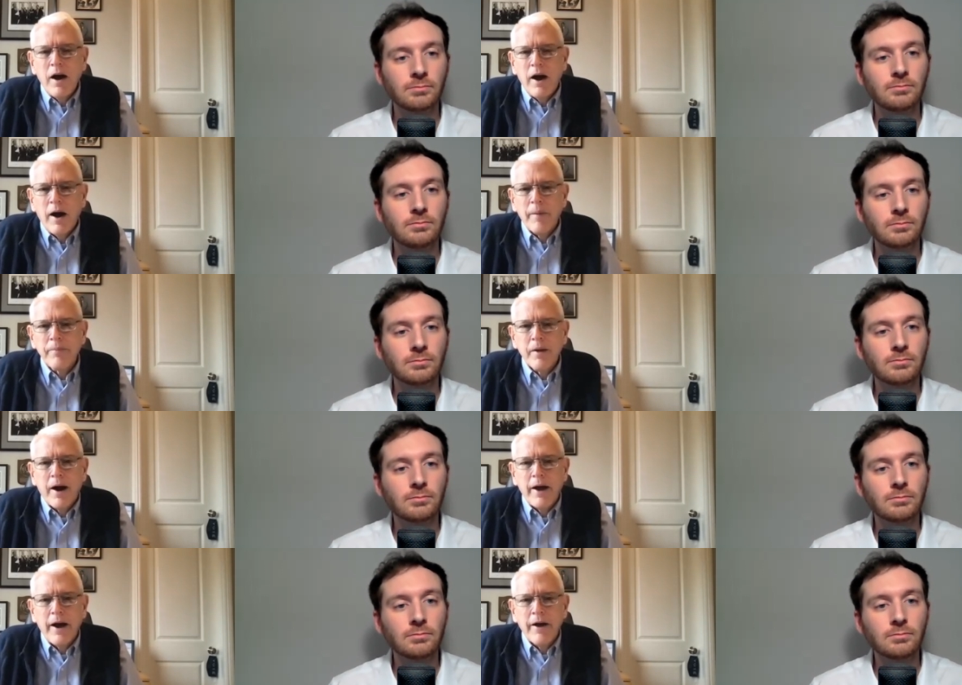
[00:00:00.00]
Speaker 1: Um,
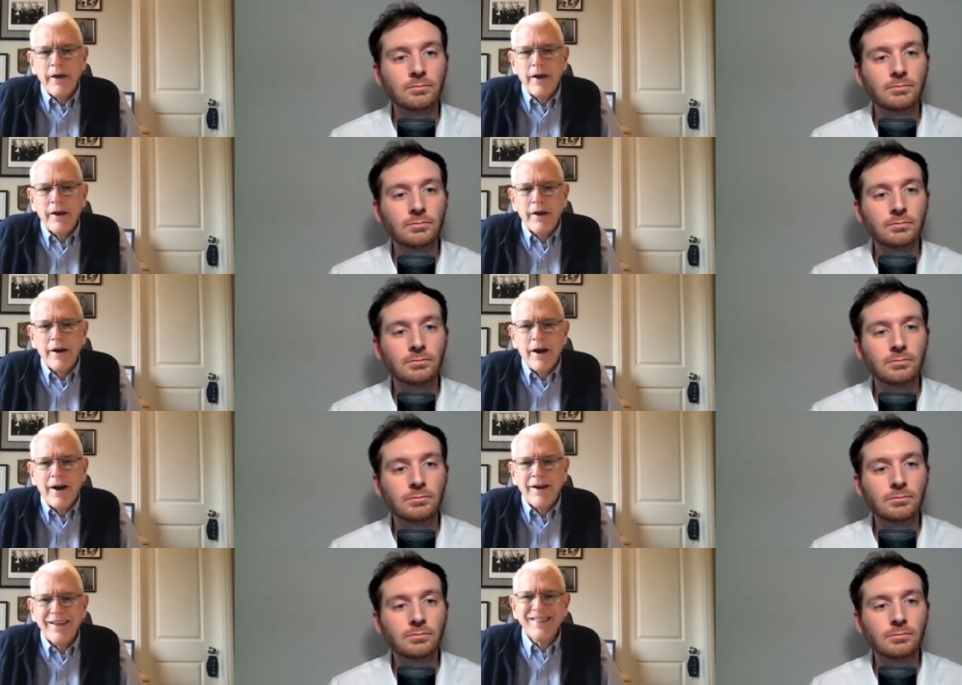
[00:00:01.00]
I, I, and I
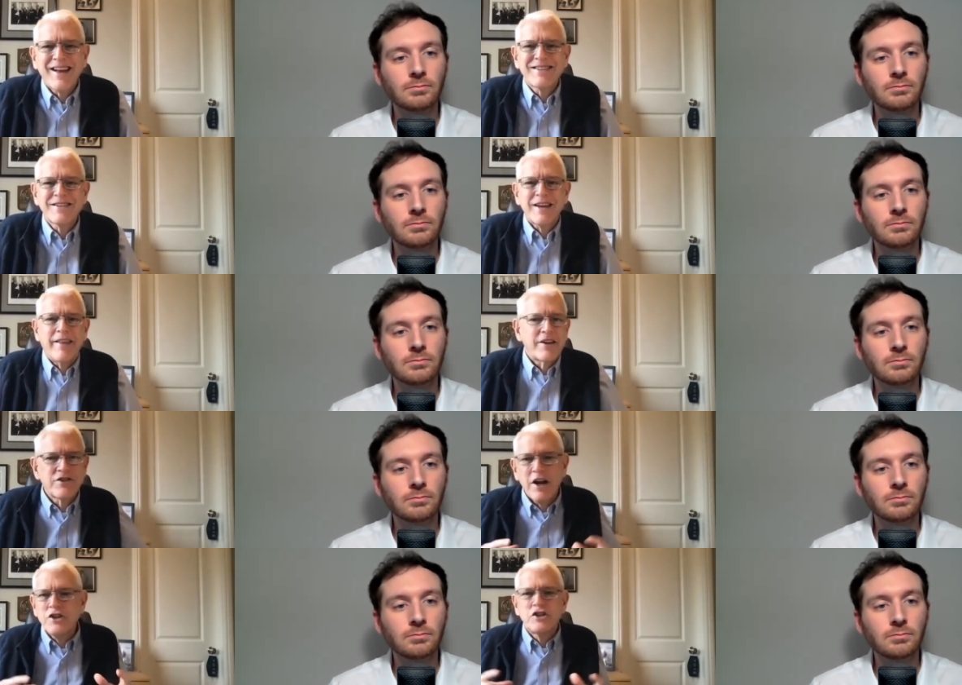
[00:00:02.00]
I think that's and
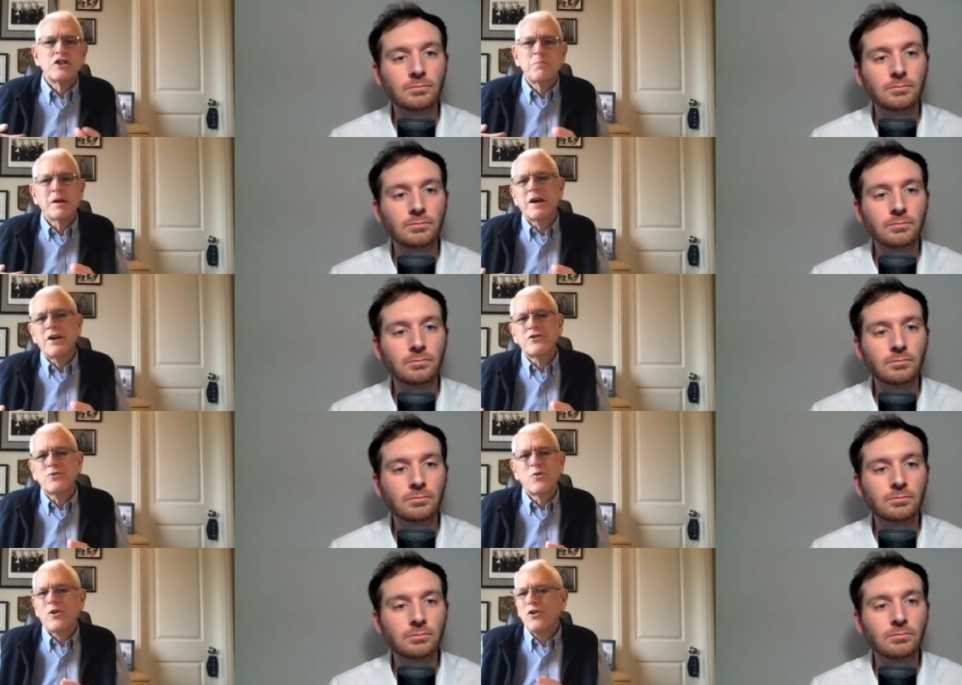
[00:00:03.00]
that's not just
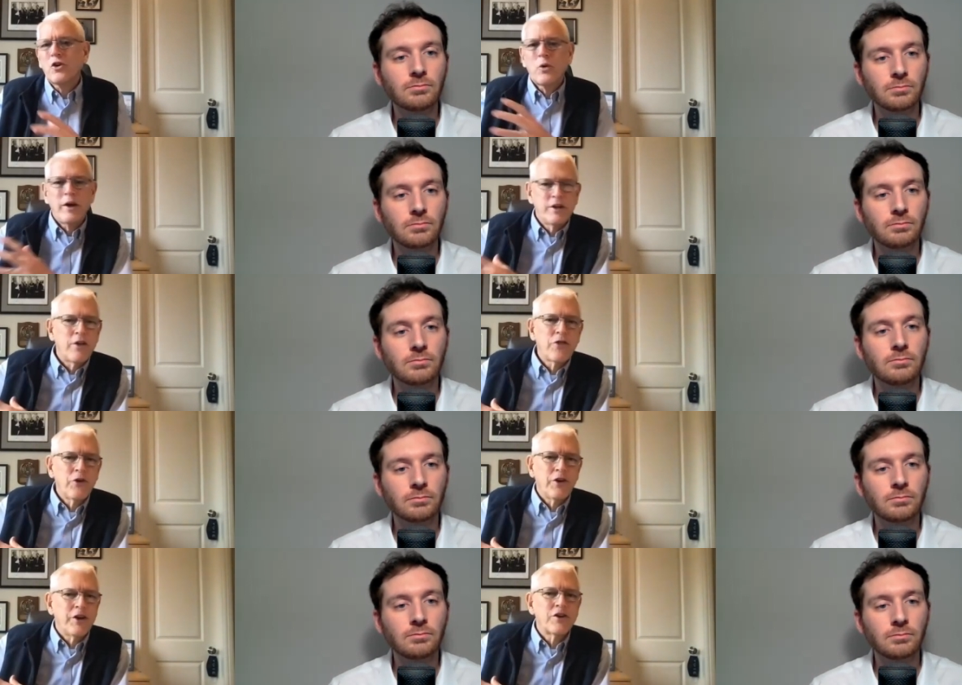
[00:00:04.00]
because what Ukraine did
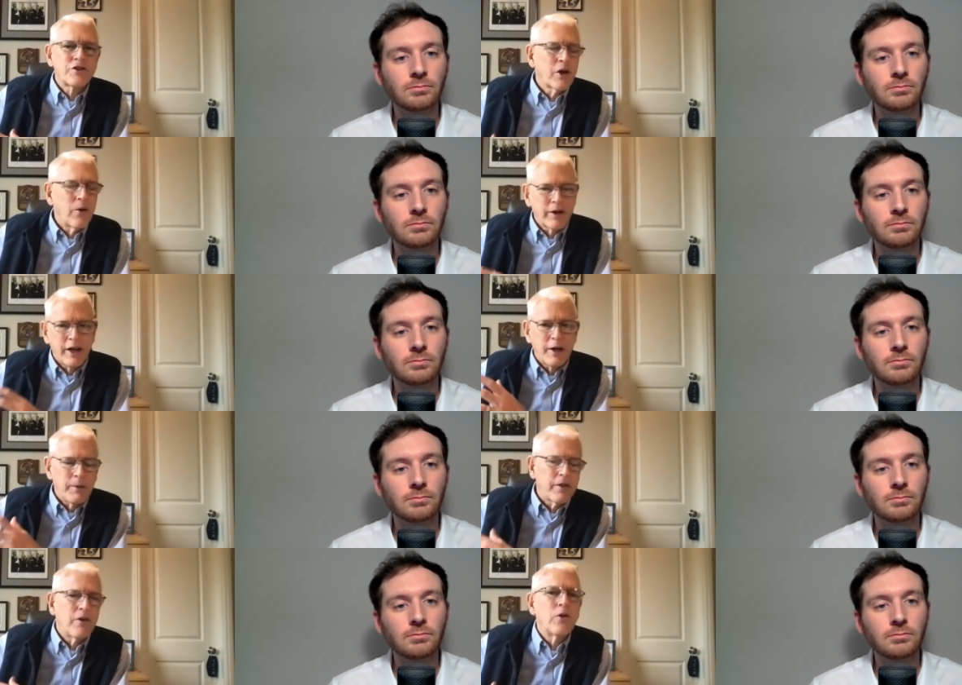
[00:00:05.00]
30 years ago in getting
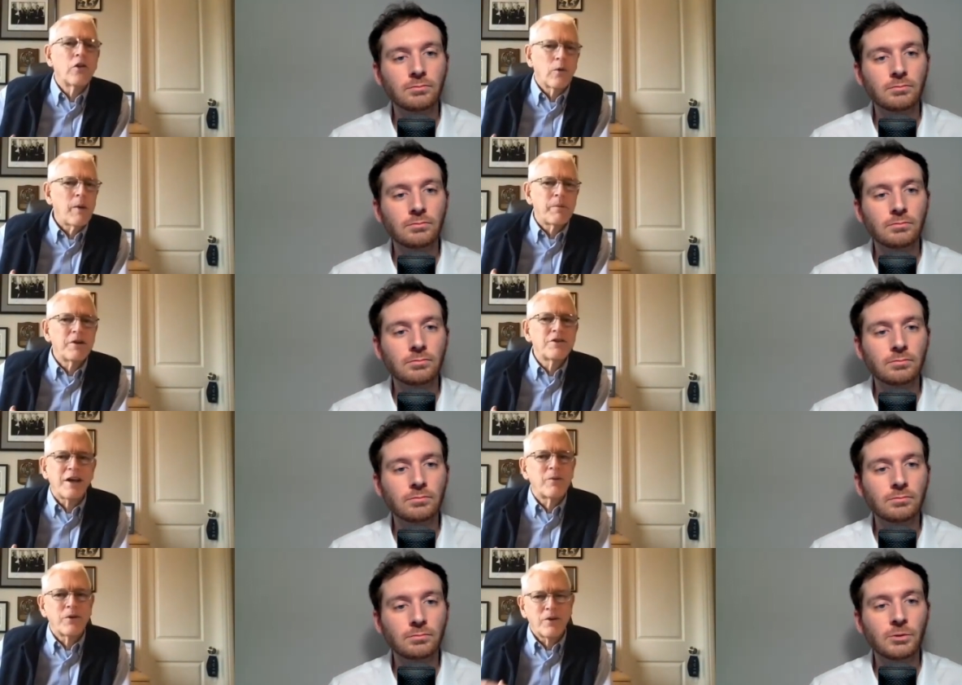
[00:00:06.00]
rid of the nuclear weapons
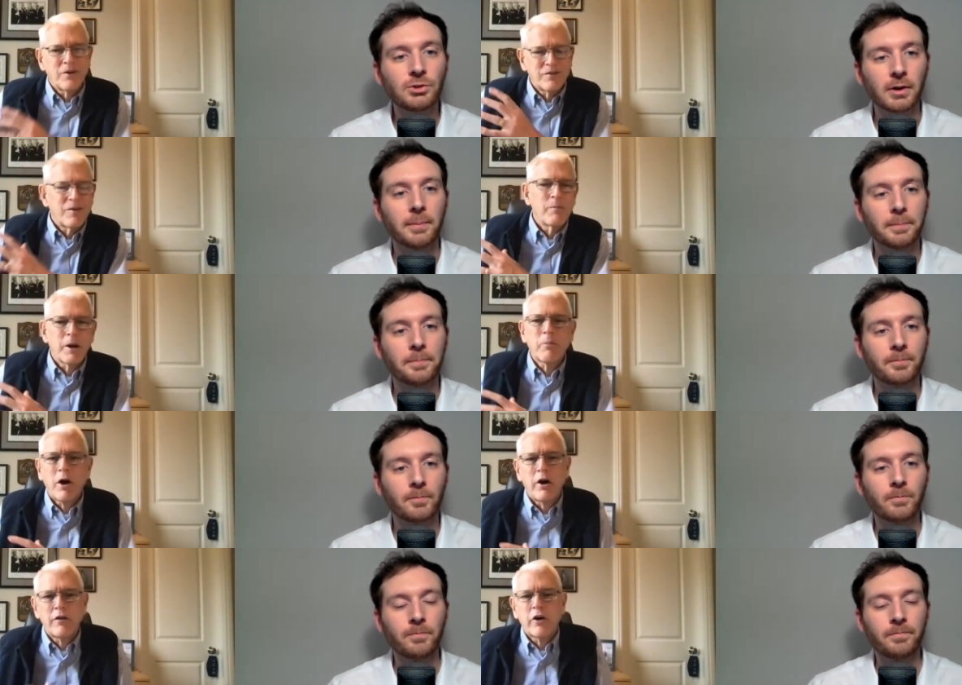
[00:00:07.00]
that were sure. a big
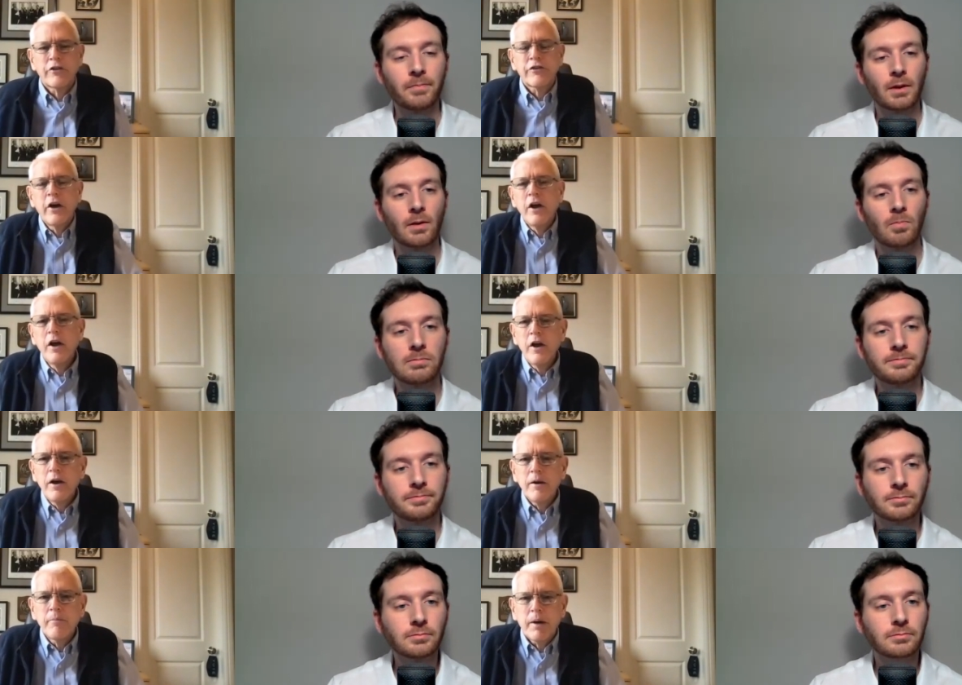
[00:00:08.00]
priority for us.
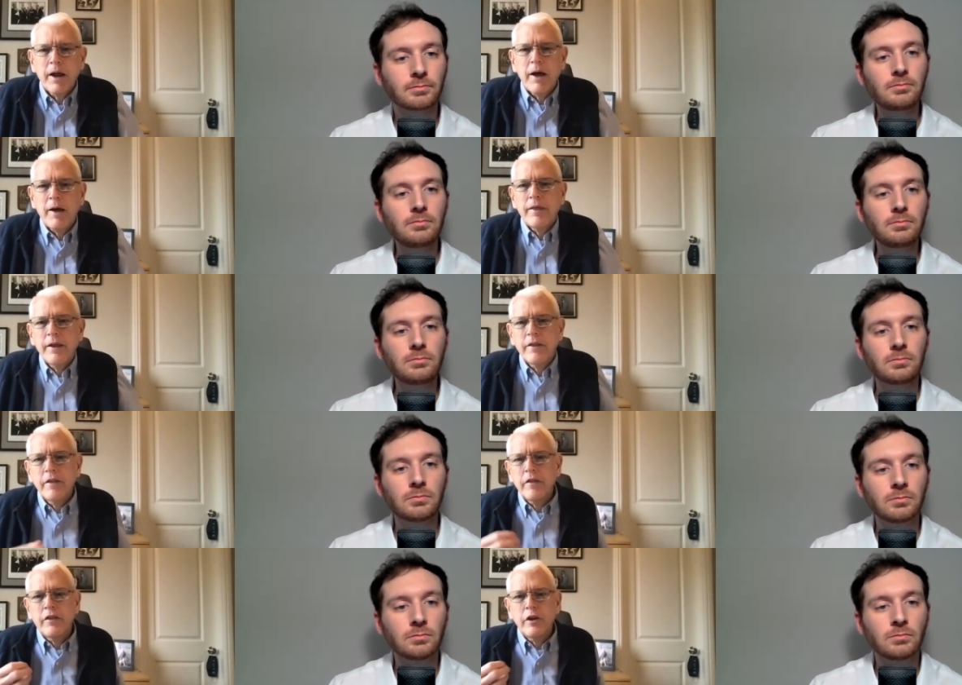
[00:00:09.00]
But I, I, think
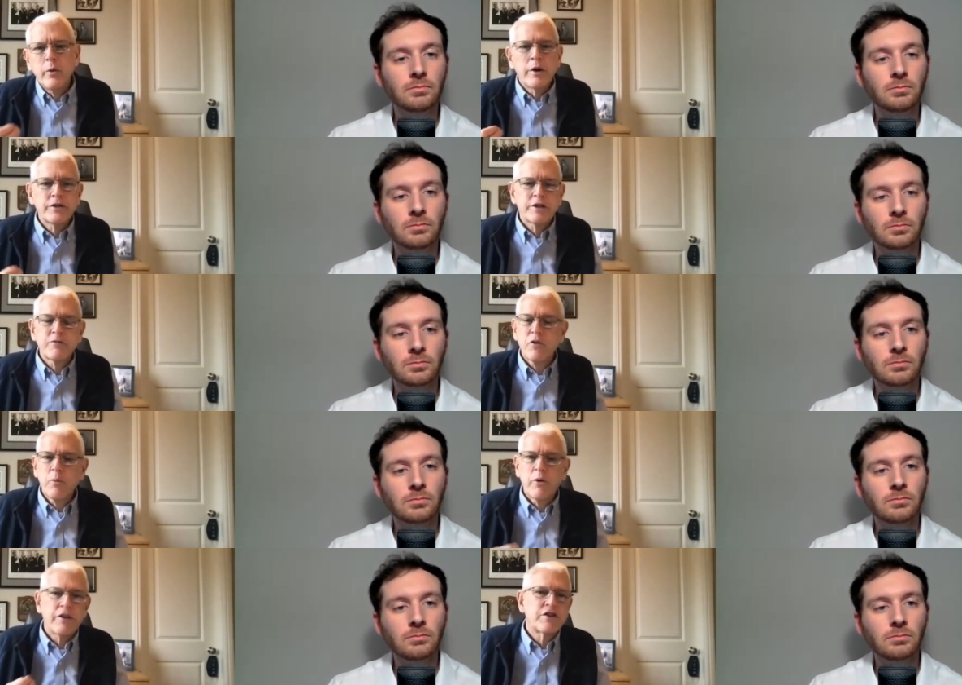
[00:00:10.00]
the U.S. has for
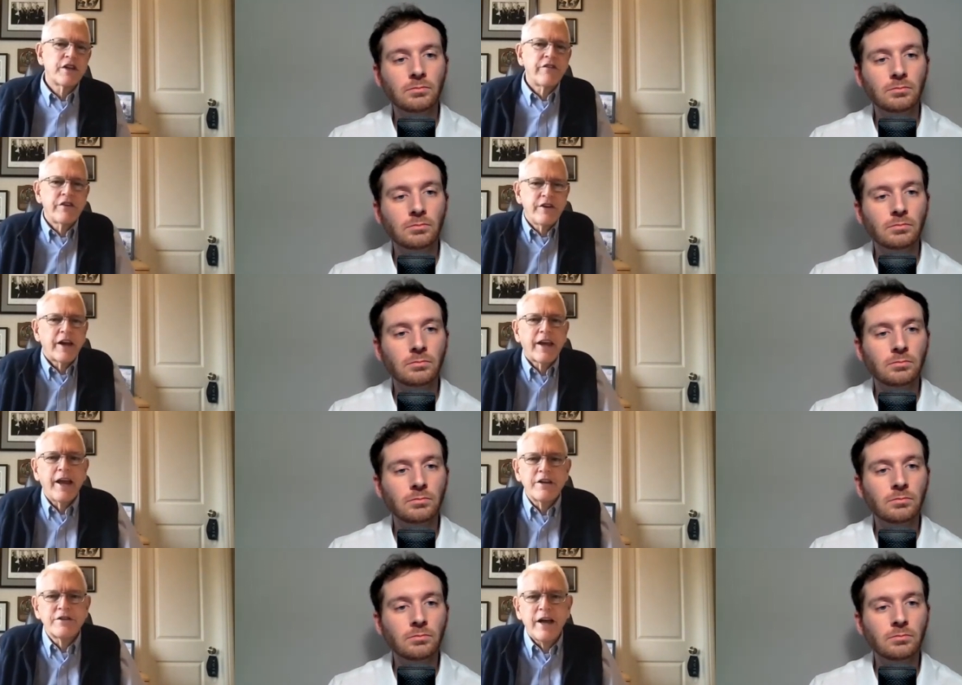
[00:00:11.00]
more than seven
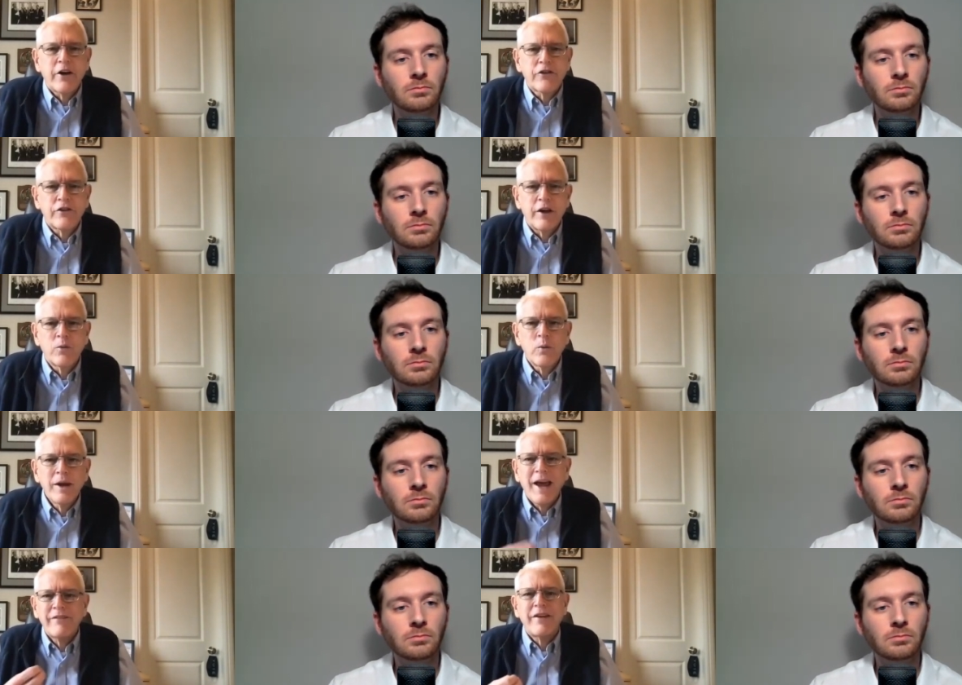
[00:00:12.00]
decades now said
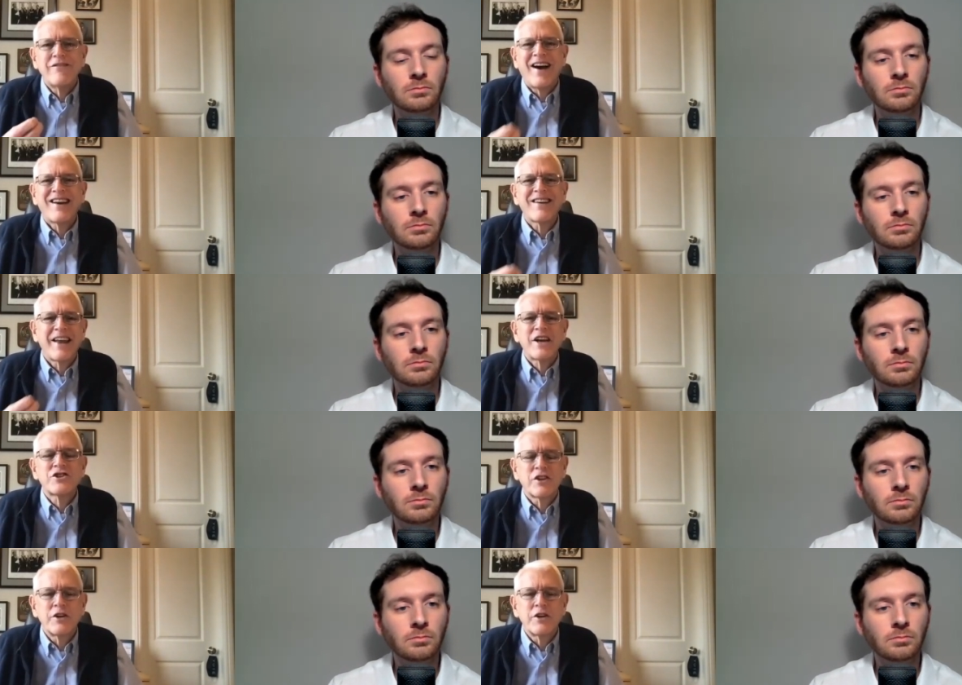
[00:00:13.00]
we have a vital national